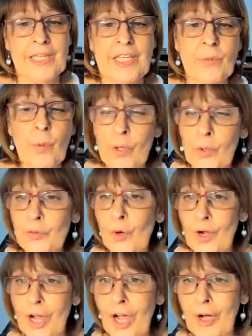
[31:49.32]
He will
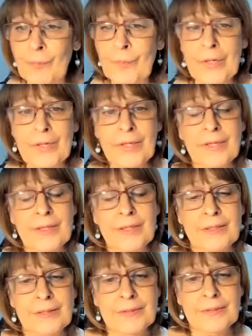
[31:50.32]
not come
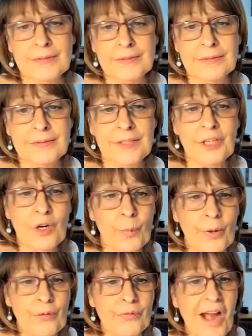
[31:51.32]

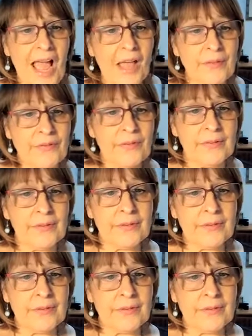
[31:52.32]
with wrath.